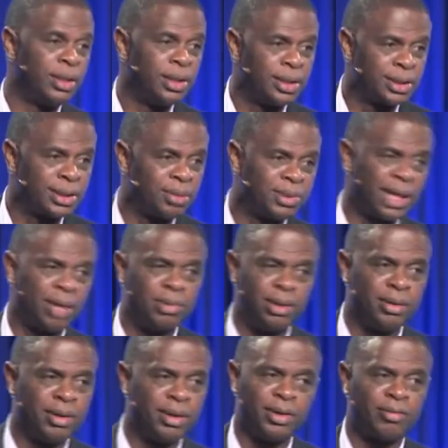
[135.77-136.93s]
Sometimes,
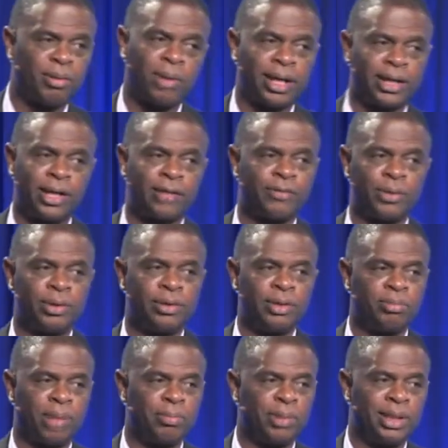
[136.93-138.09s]
you know, if I'm not careful, it
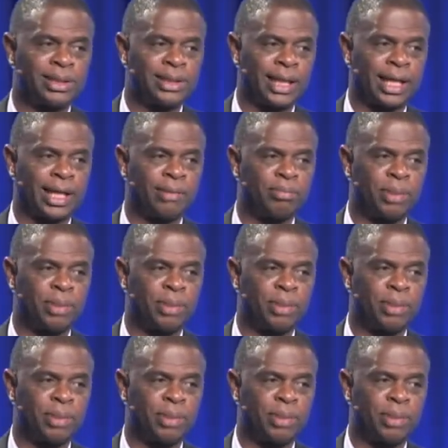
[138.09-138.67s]
might be the second,